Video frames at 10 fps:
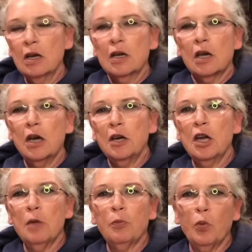cut it
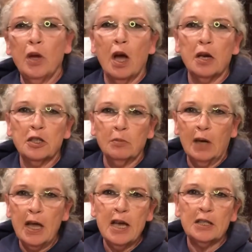up and we got us some
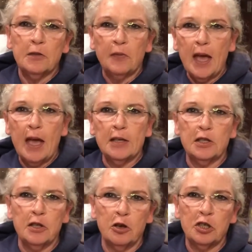legs and thighs
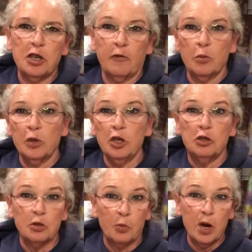in there and stuff. I'm going to use
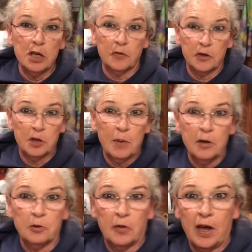the breast for some
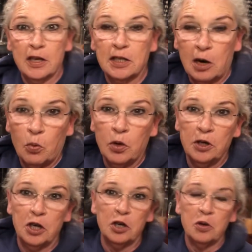other things that I want
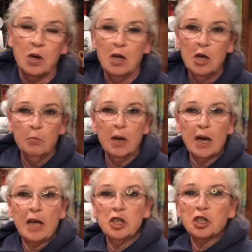to do. But
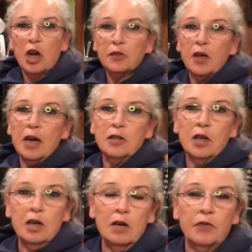I just got that in
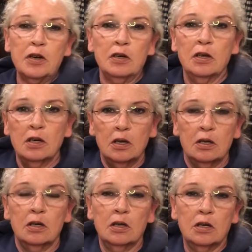the oven,
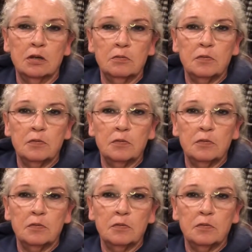uh,